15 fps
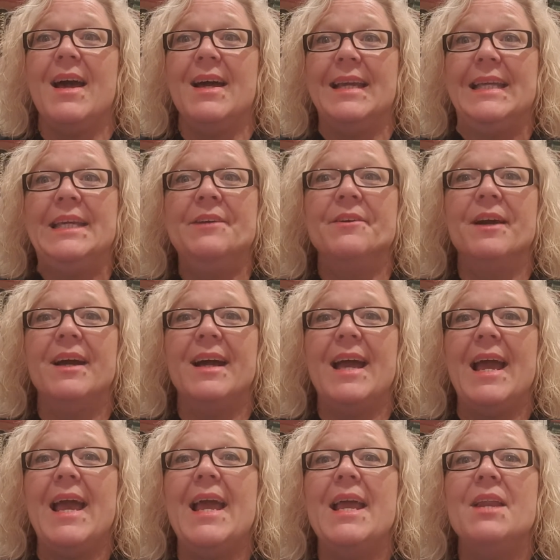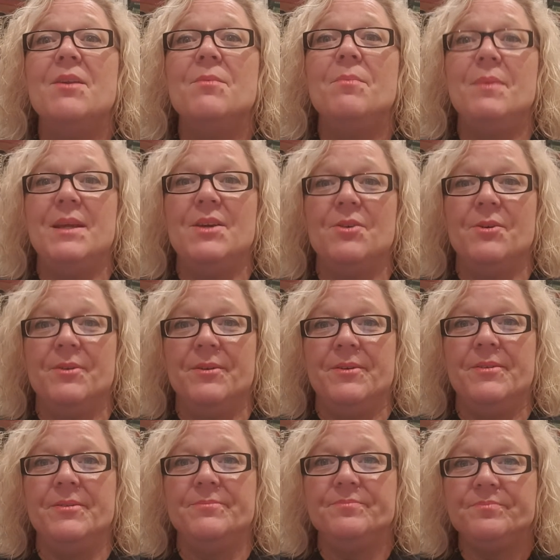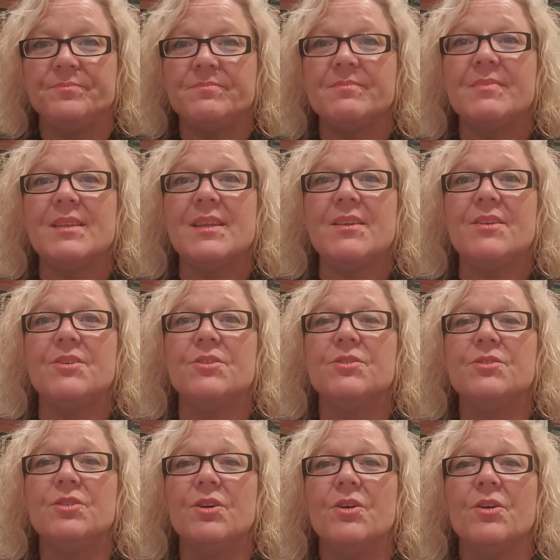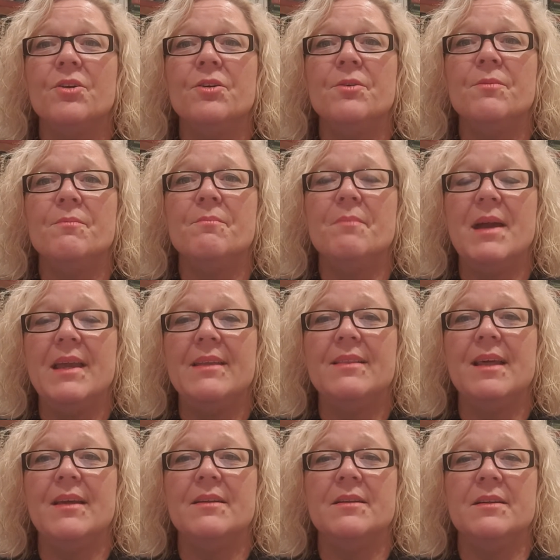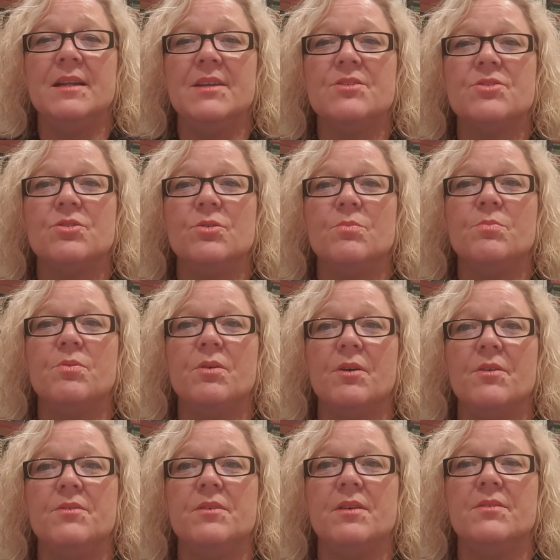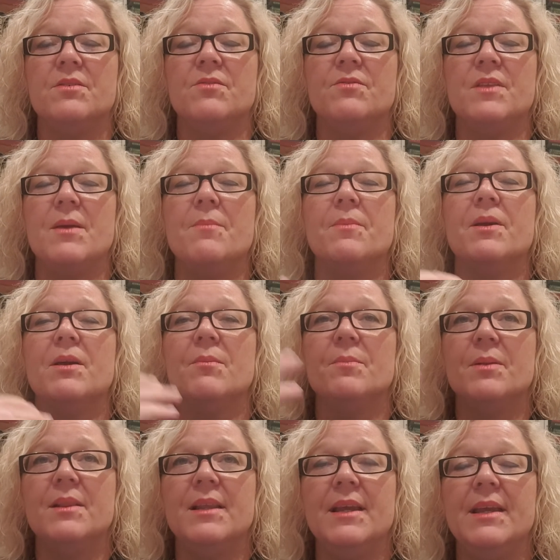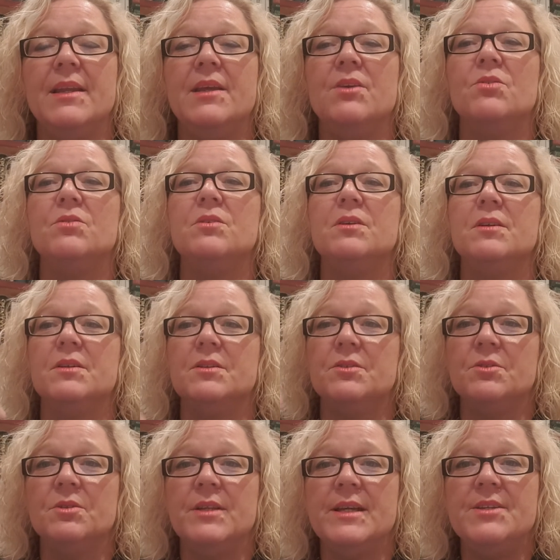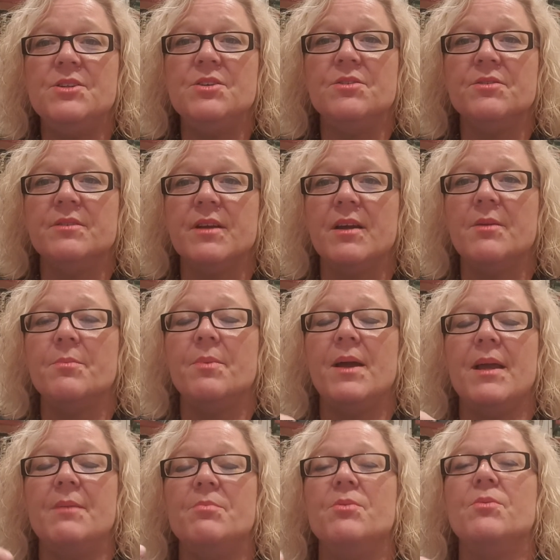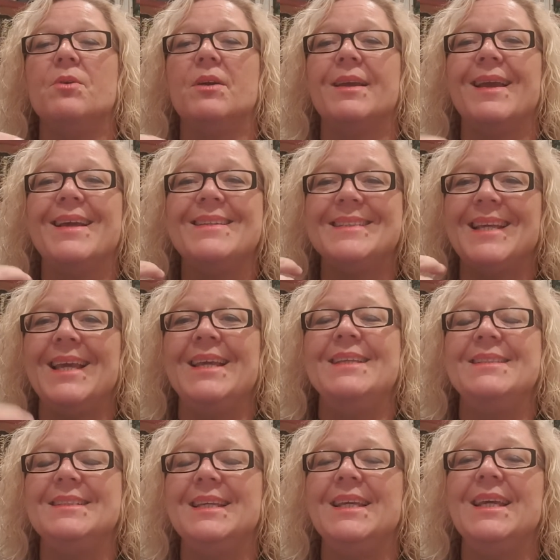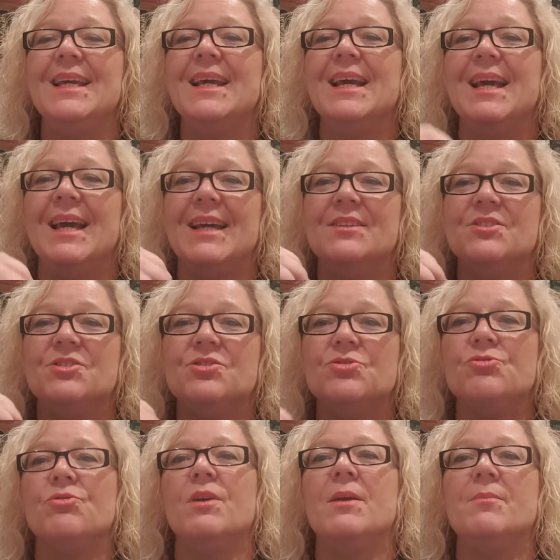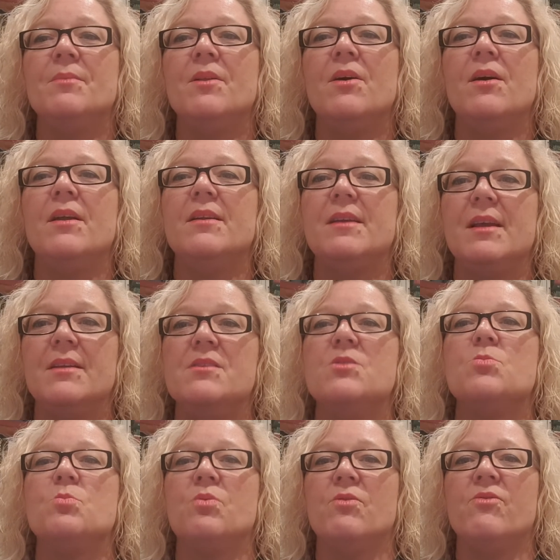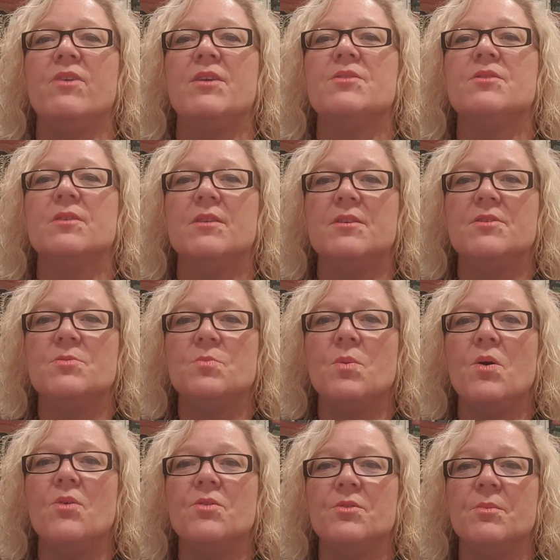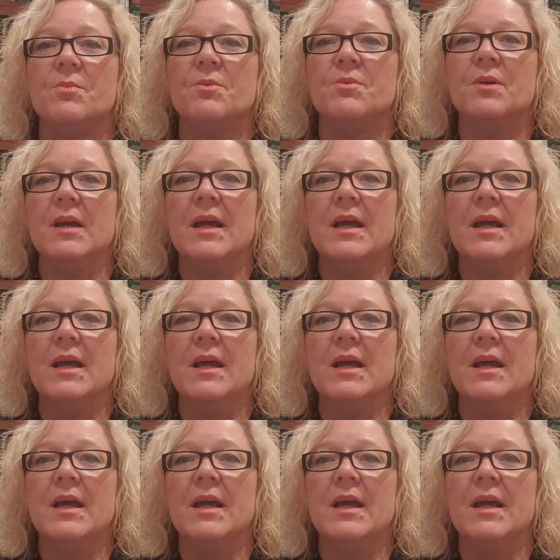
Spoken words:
era and beyond. So make that initial process of them completing all their new starter paperwork as easy, as streamlined, and as professional as possible.